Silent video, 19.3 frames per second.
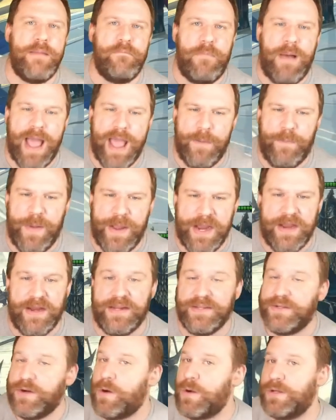in my opinion,
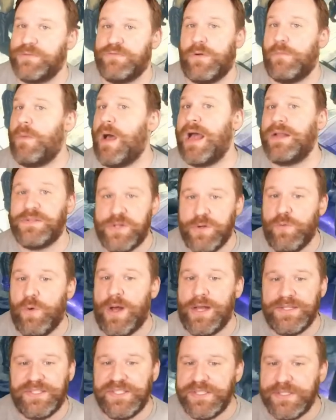as hard as Ramontu
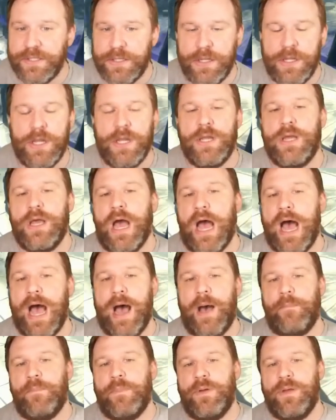was.
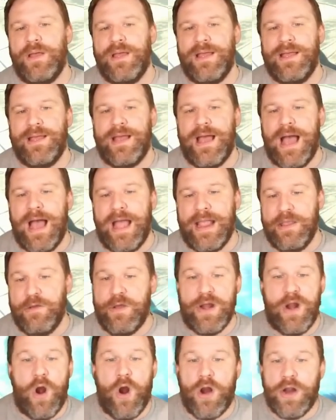You
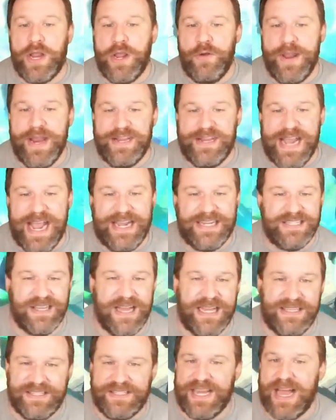could argue he takes
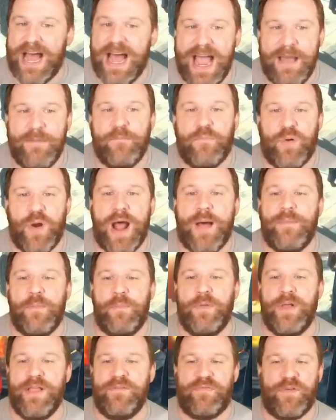less time
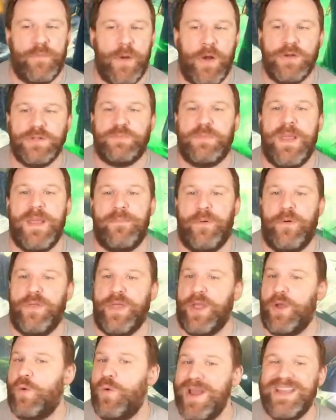probably for most people
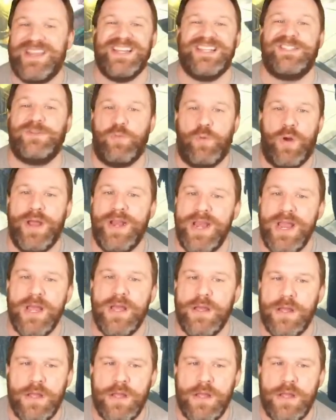than Quintus would.